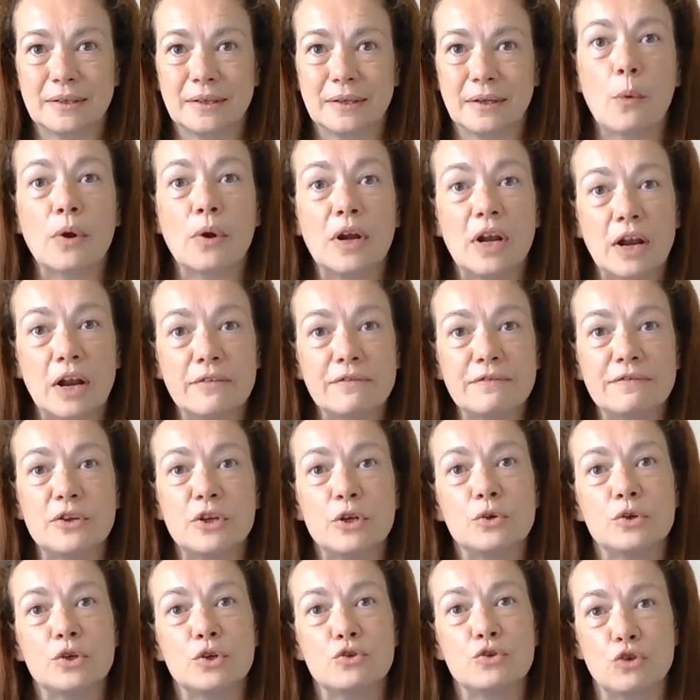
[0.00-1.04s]
I would love for
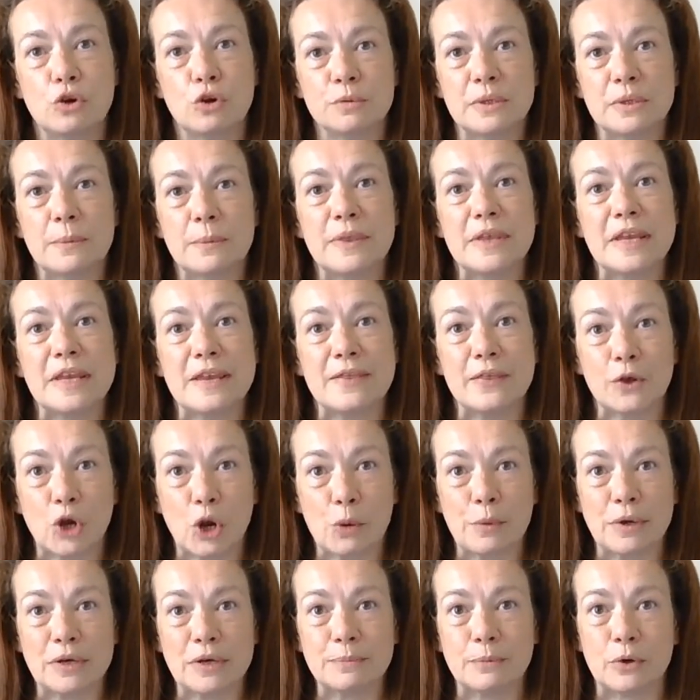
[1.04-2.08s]
you to drop something in the
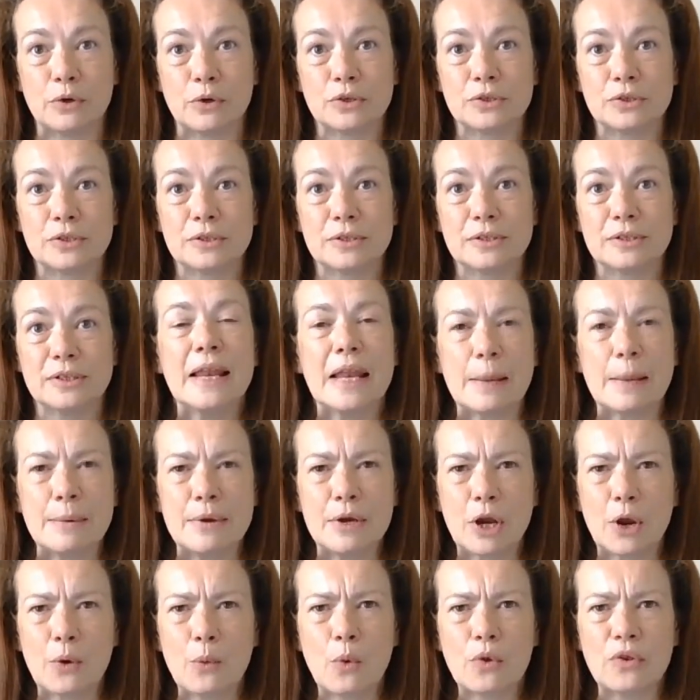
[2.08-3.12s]
comment box. Let me
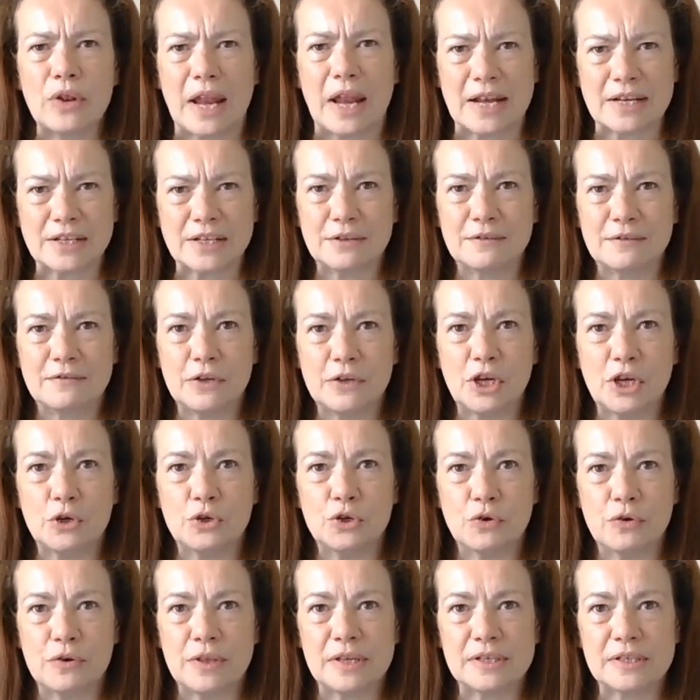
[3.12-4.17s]
know what landed for you
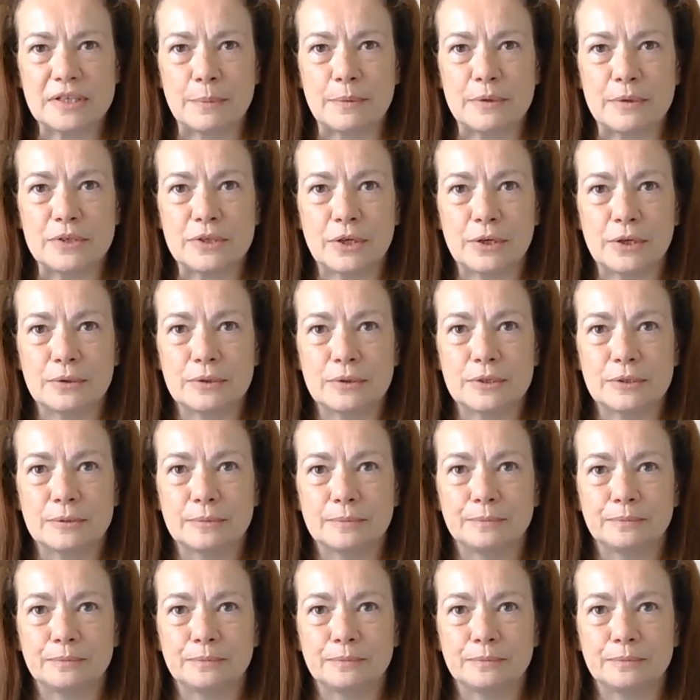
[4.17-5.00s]
during this episode.